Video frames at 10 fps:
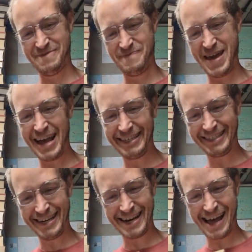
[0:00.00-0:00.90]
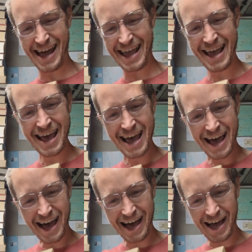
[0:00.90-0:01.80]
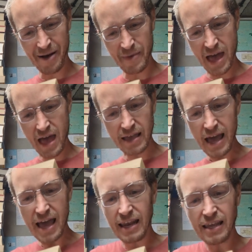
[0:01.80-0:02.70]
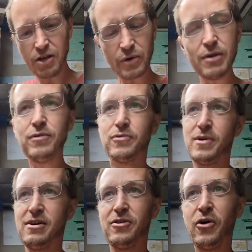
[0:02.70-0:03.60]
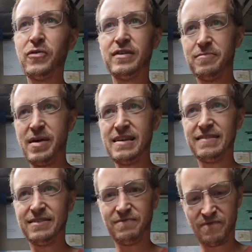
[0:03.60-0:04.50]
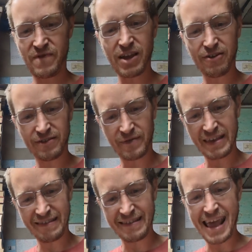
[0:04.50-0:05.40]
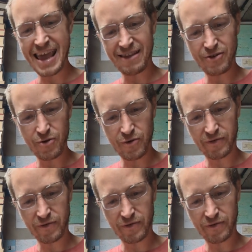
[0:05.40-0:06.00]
passionate guy. Yeah, and you know he was around all these amazing figures of his day too,